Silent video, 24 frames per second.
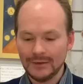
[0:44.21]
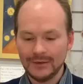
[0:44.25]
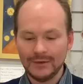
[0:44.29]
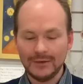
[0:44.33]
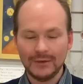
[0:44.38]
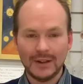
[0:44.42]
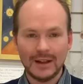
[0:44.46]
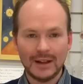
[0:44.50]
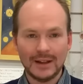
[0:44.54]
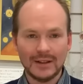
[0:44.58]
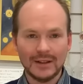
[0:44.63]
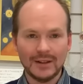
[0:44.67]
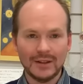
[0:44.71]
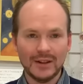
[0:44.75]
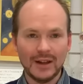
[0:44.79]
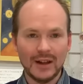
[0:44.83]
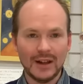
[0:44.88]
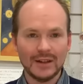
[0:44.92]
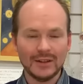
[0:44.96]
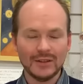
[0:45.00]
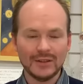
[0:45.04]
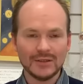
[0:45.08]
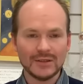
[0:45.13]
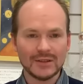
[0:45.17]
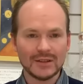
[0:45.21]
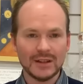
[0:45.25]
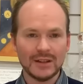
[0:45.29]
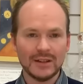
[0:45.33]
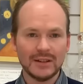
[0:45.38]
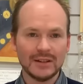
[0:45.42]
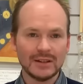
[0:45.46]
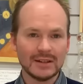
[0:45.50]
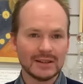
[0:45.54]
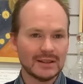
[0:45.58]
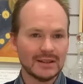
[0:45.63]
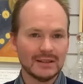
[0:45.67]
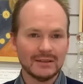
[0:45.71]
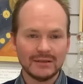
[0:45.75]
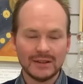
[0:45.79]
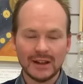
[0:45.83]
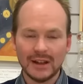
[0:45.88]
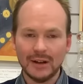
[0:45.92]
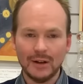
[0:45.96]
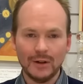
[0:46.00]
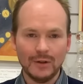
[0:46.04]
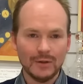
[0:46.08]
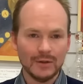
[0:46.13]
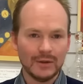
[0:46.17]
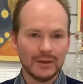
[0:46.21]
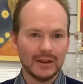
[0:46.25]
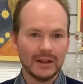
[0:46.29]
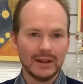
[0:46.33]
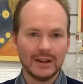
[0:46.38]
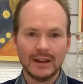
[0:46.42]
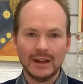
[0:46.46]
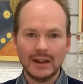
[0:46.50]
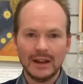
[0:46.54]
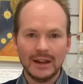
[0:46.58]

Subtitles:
value, and also you still get all the